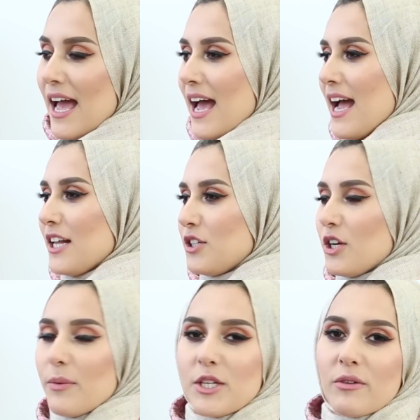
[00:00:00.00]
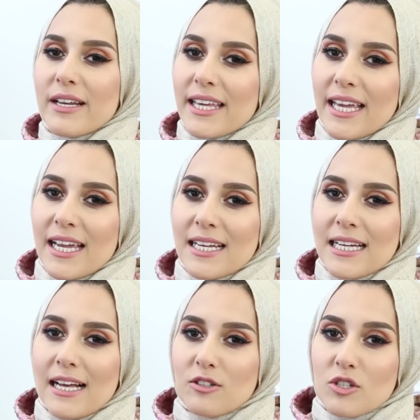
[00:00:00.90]
And you know, when you're a kid,
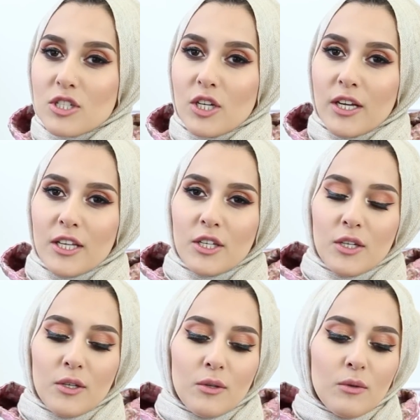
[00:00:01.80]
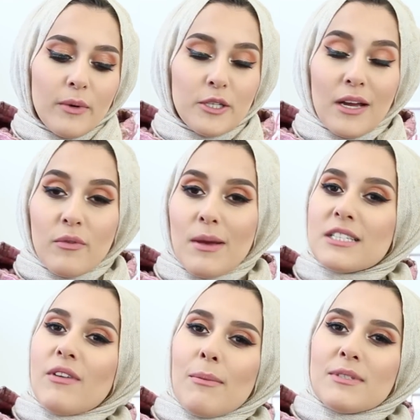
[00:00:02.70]
adults look at you when you have a
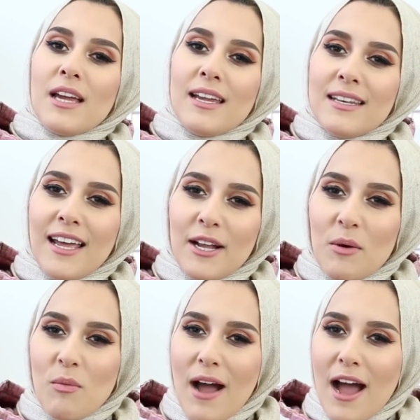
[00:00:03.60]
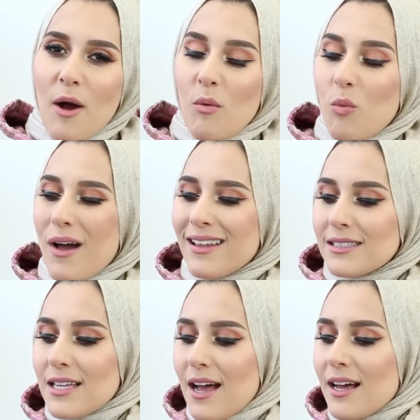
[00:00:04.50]
massive appetite like, wow, well
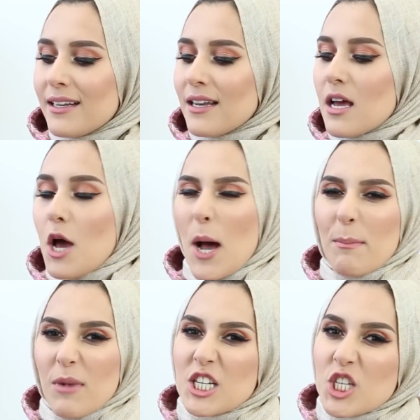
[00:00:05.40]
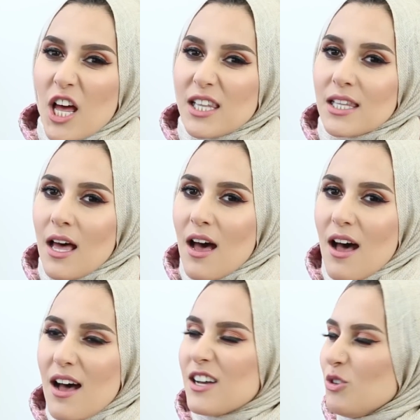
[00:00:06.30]
done,
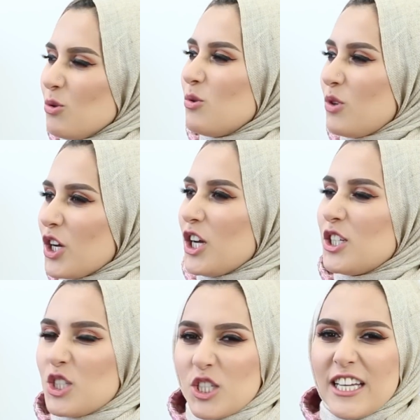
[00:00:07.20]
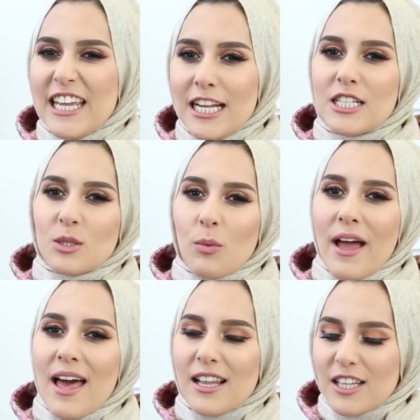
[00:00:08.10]
mashallah, all good, she eats
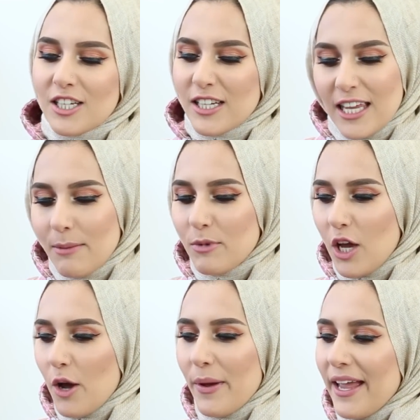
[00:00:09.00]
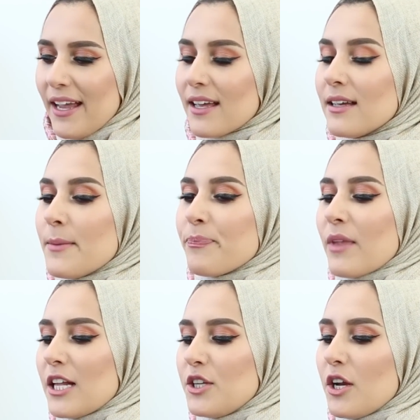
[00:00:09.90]
well, keep going.
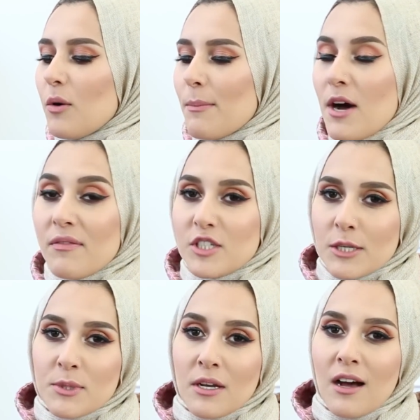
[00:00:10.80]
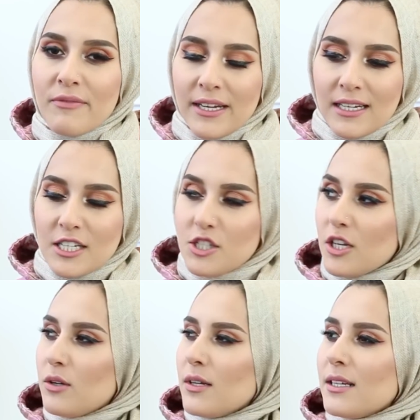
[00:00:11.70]
And you know, I'm half Egyptian, half English,
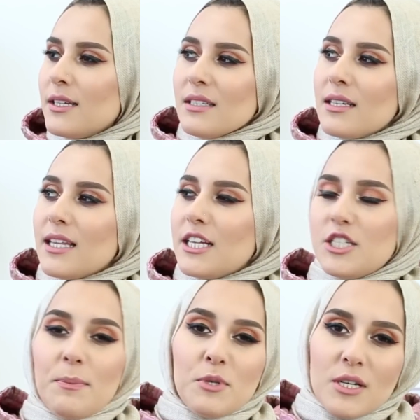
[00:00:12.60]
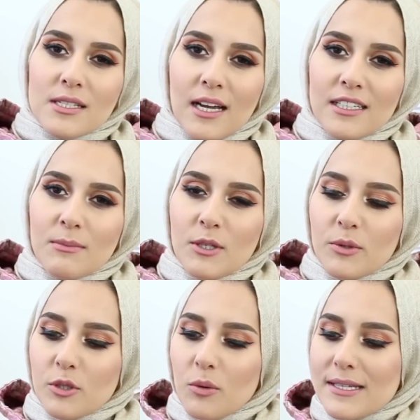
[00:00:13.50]
so the Egyptian side of me
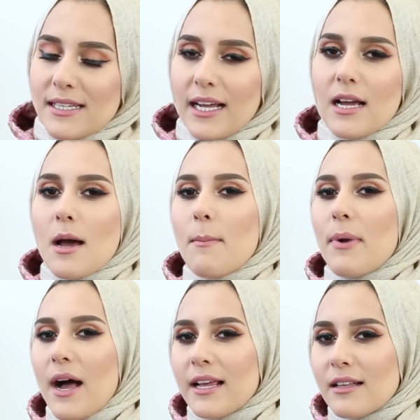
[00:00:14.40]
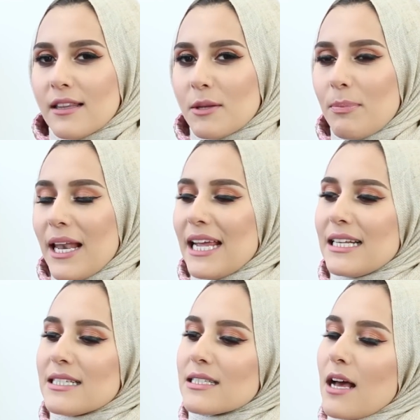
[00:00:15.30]
would always like pile the
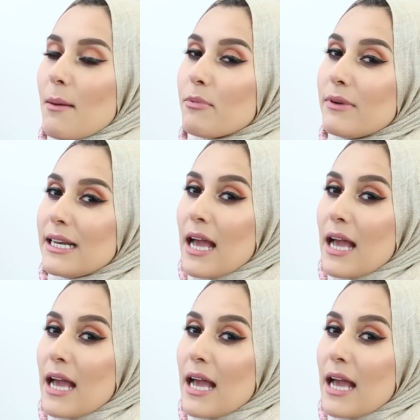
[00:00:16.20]
plates up really